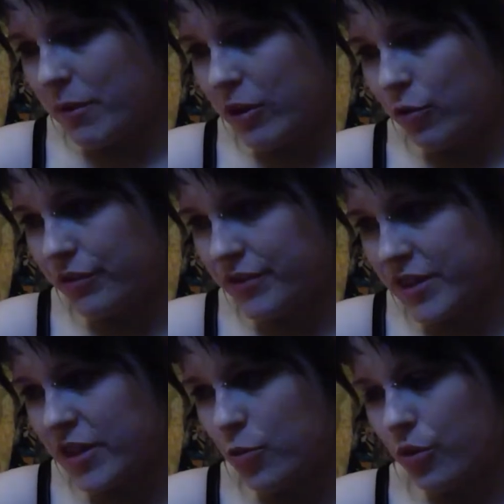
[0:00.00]
my
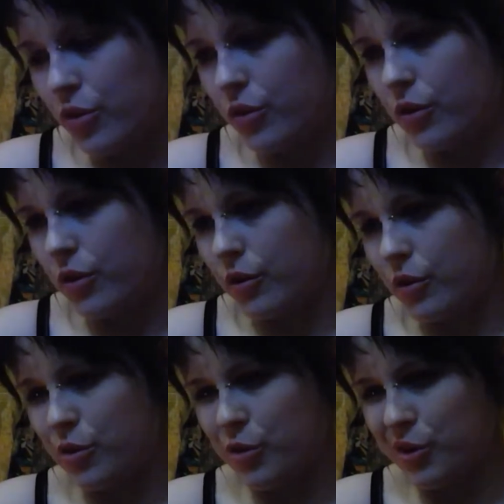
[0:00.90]
critique with a
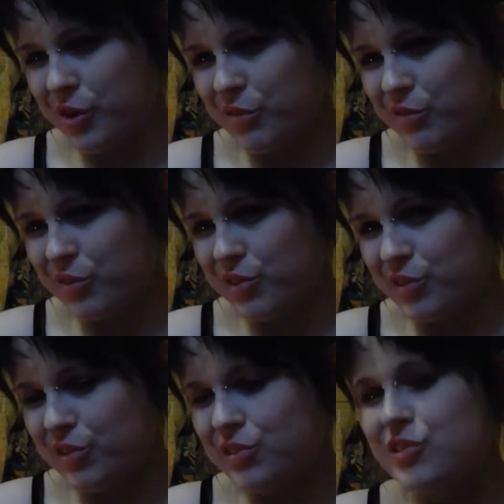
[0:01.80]
grain of
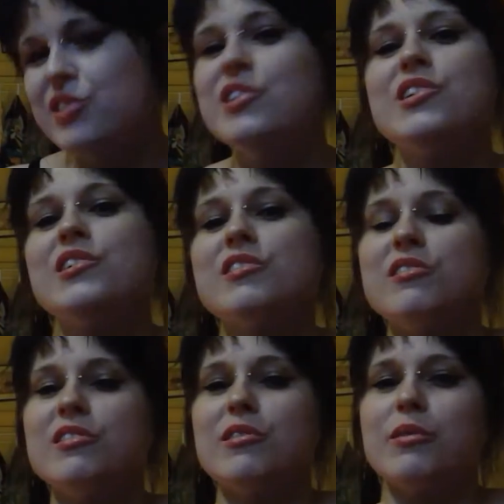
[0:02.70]
salt
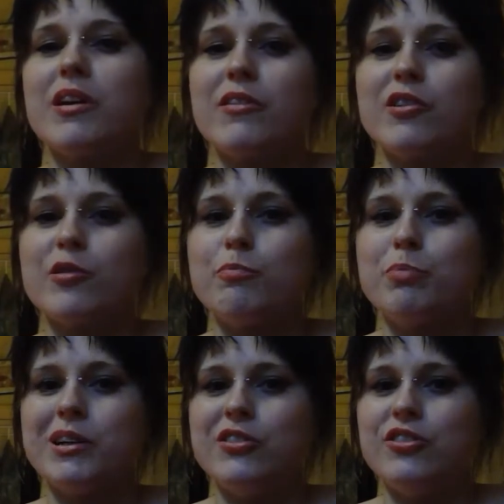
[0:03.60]
or whatever
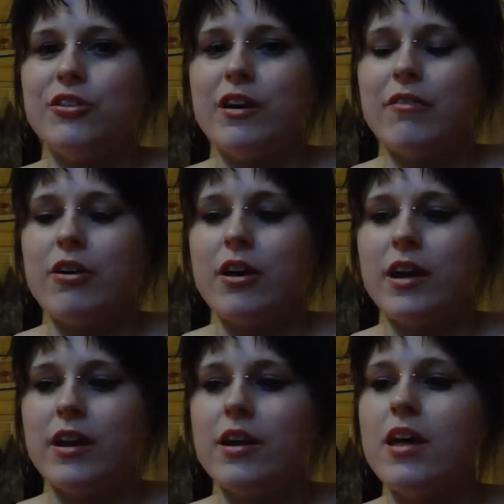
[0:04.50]
spice you have on
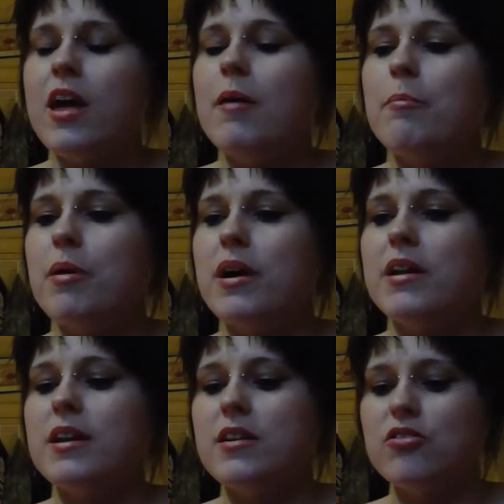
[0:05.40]
hand, but
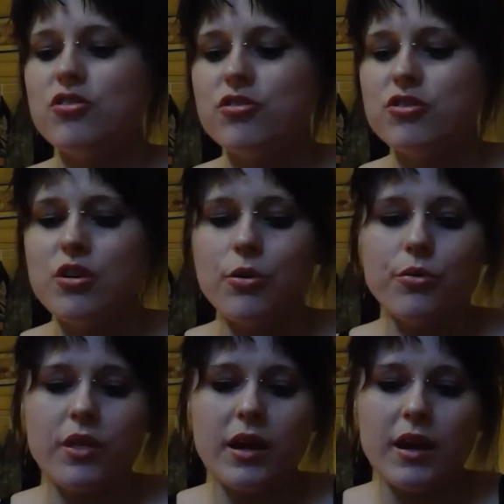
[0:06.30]
just know
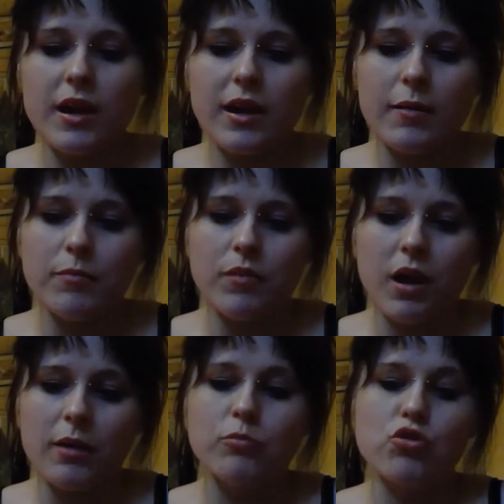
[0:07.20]
that
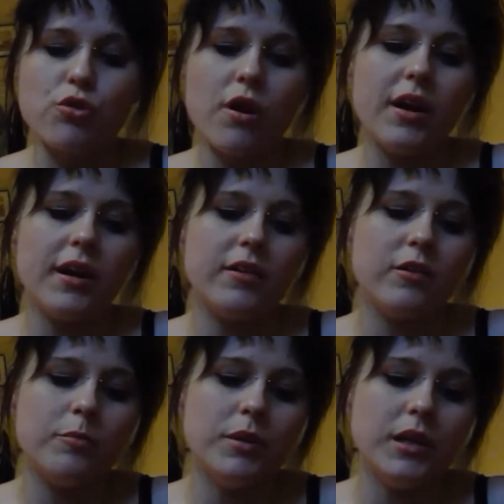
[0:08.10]
I'm trying to
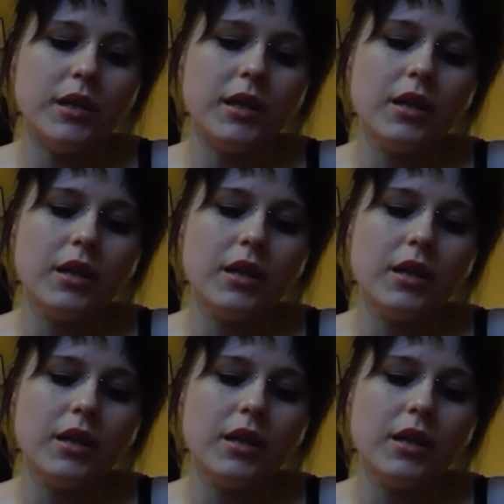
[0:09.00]
be